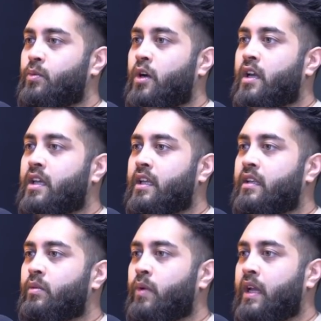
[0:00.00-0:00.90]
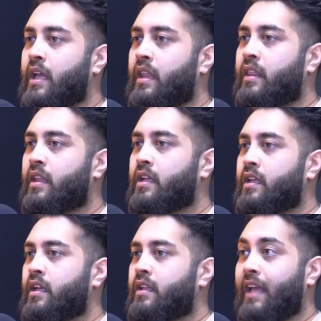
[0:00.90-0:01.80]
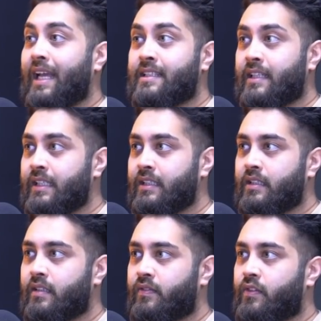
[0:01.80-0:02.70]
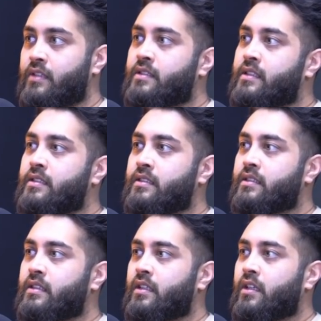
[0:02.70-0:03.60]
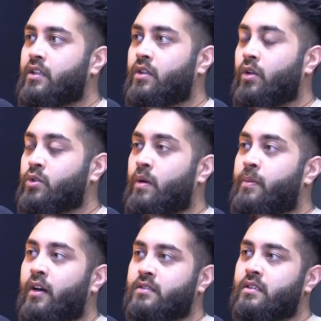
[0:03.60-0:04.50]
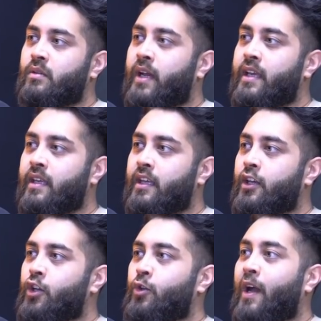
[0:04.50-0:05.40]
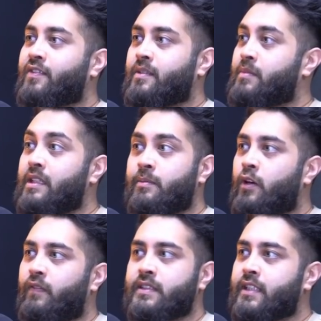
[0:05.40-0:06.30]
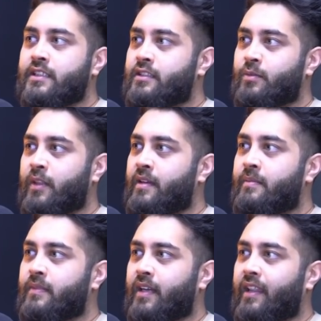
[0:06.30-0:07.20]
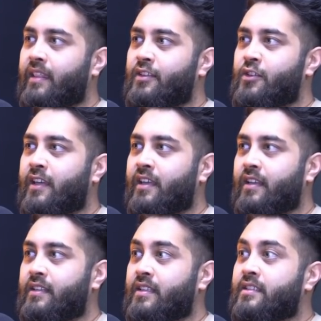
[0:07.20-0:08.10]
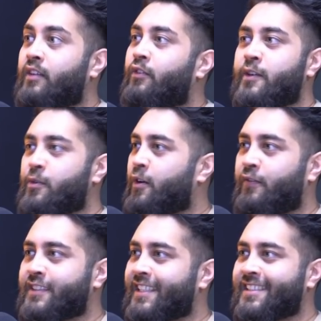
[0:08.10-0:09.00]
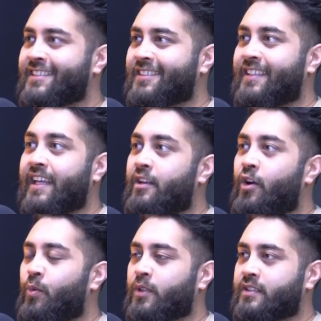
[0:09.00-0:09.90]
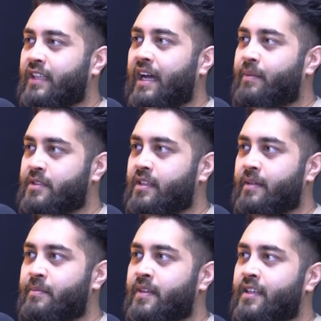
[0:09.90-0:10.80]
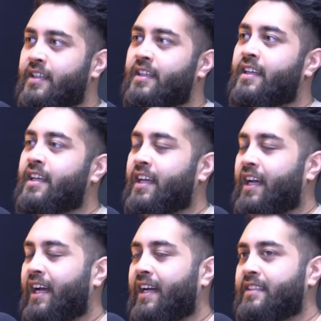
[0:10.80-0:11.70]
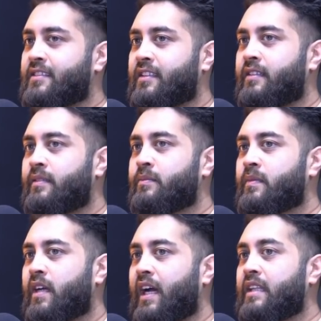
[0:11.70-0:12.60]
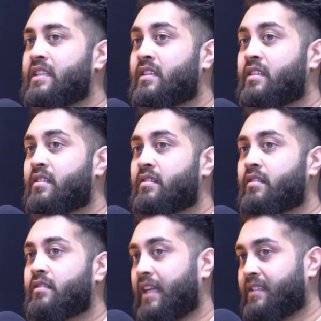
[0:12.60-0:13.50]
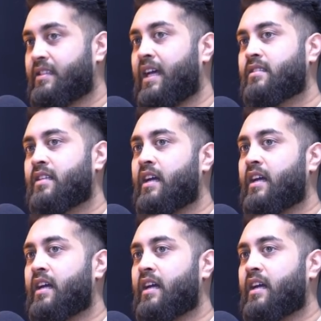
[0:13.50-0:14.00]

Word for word: working with the elderly, for instance, those who are passing away, you have some deep conversations with them, and these are real conversations because they know what's going to happen to them, and that's that